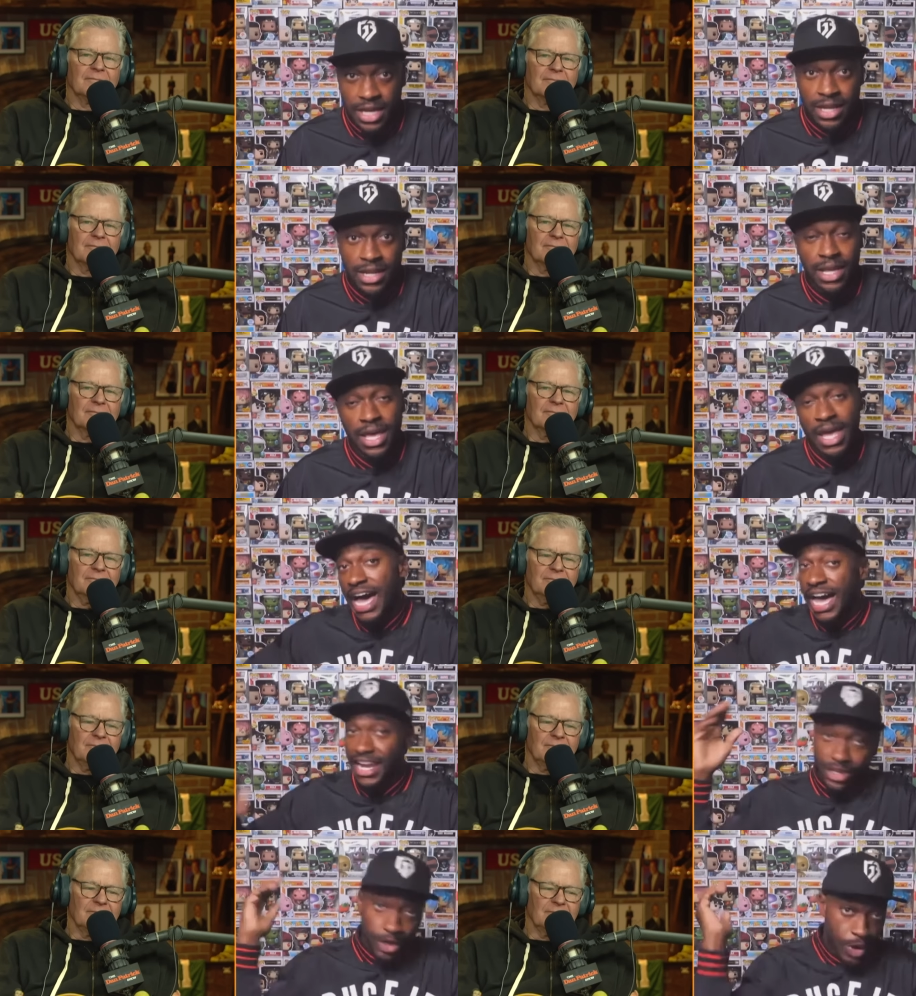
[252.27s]
Speaker 1: I'd go
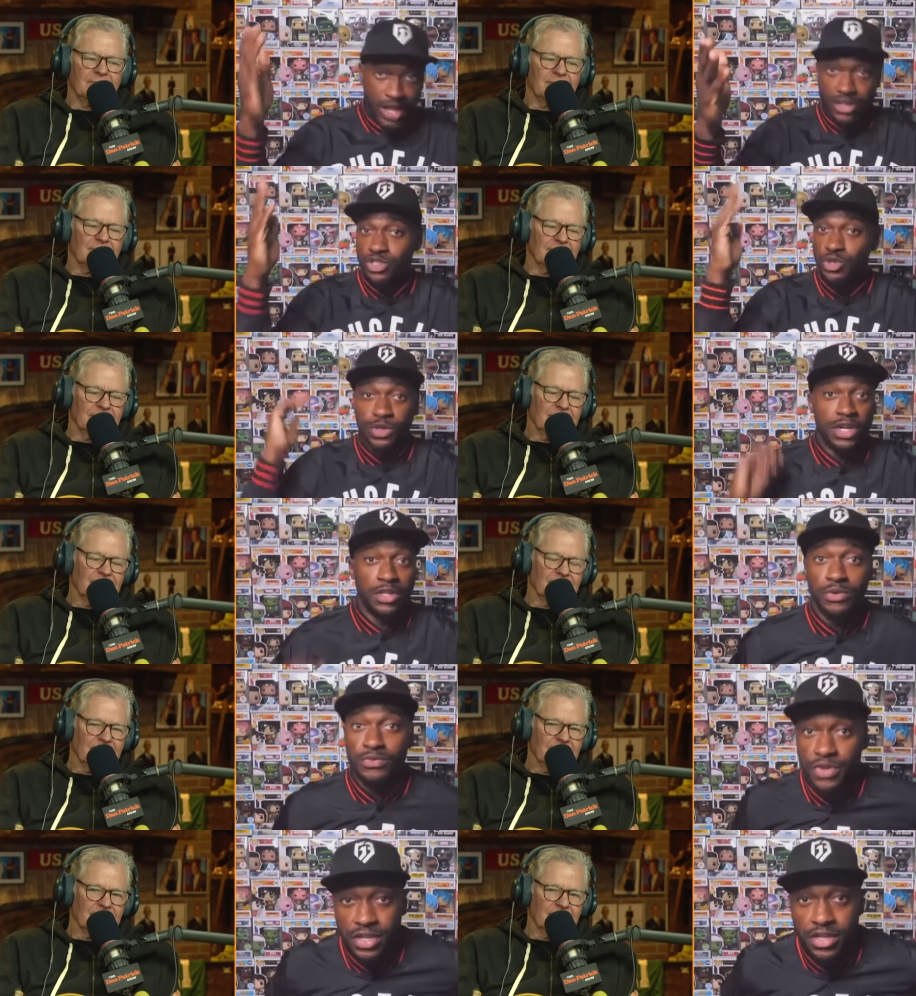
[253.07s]
out do another
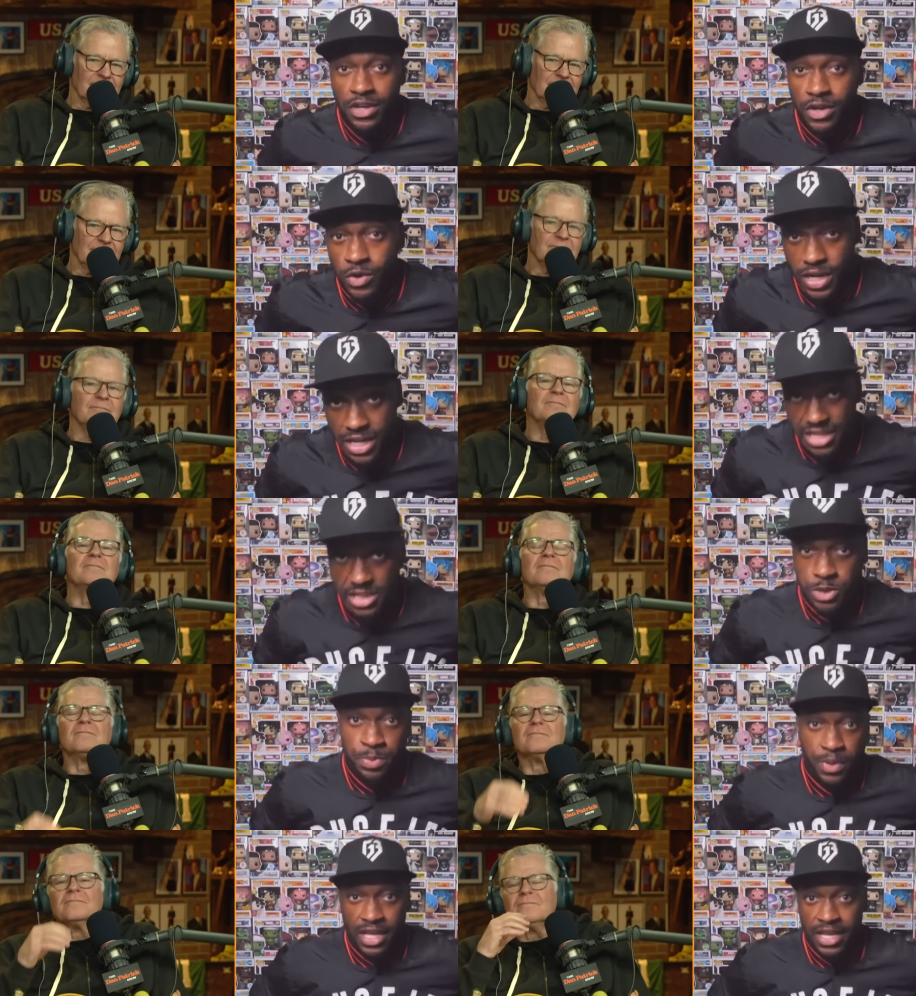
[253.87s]
video and
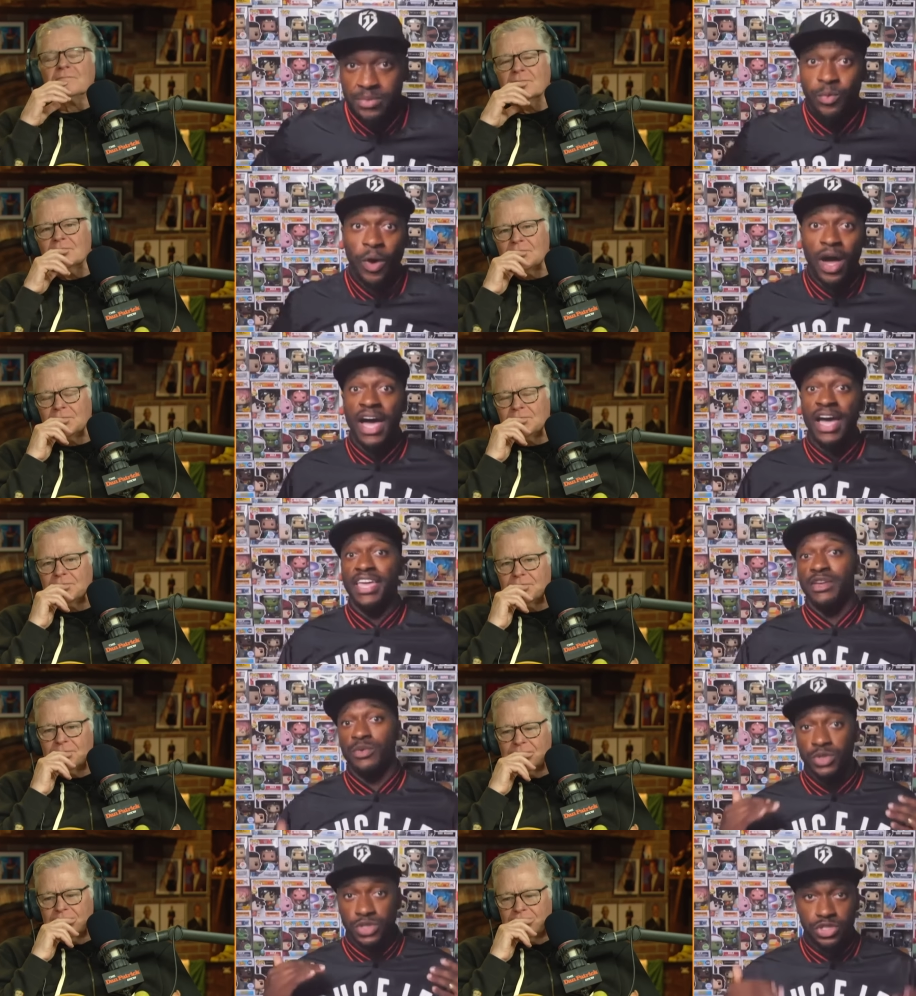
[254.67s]
explain why it was
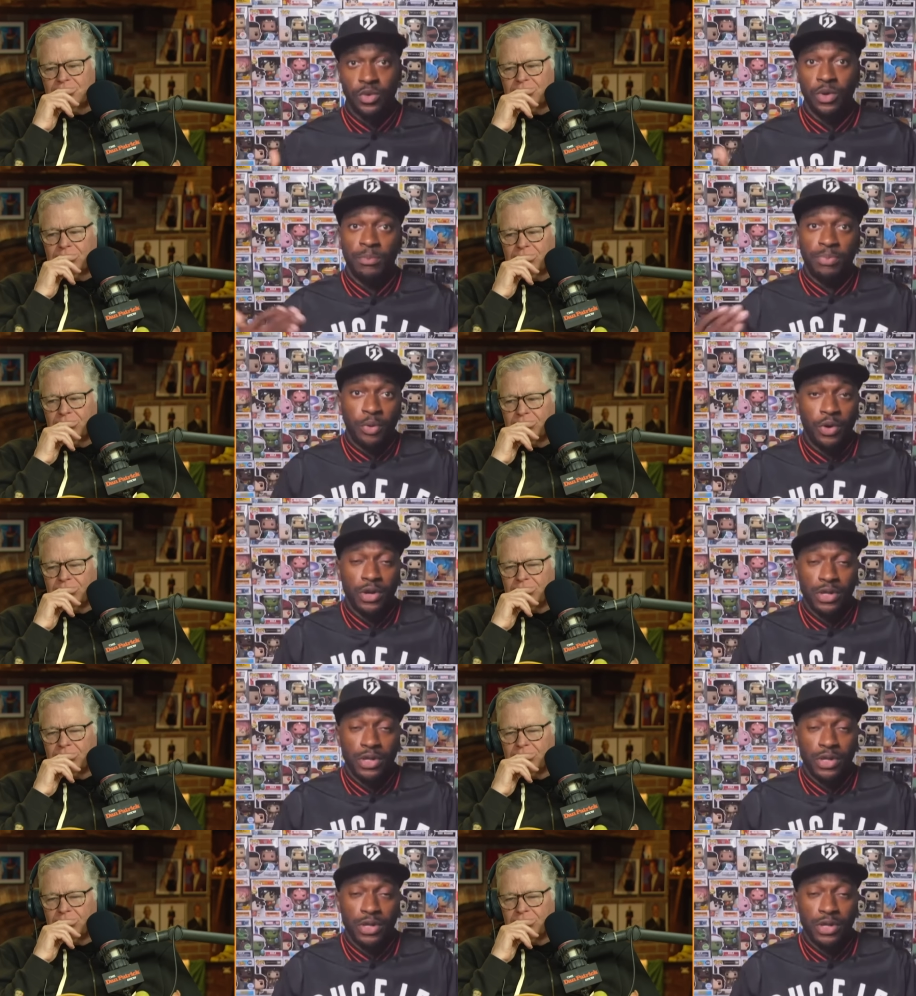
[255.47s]
so important that